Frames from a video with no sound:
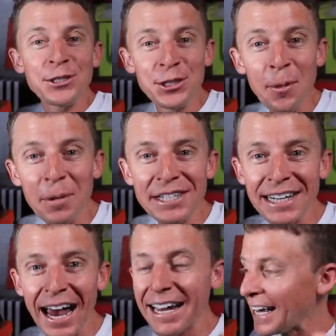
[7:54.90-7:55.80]
Super
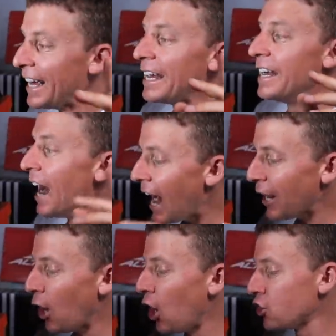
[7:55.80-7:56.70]
Psych,
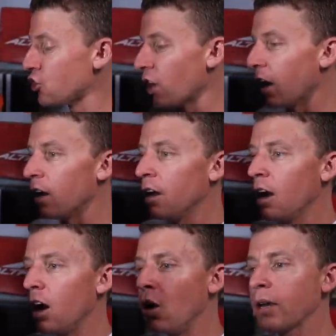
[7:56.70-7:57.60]
not Ultra.
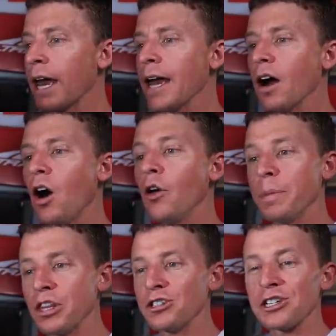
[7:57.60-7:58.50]
Okay, oh,
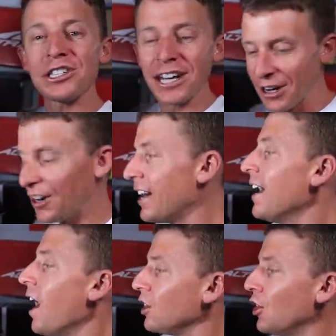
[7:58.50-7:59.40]
but there's a sticker.
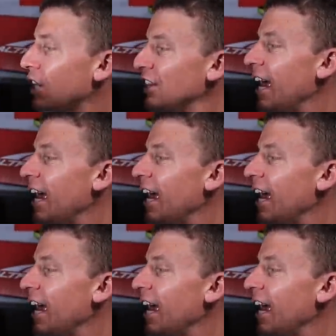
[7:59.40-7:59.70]
Look at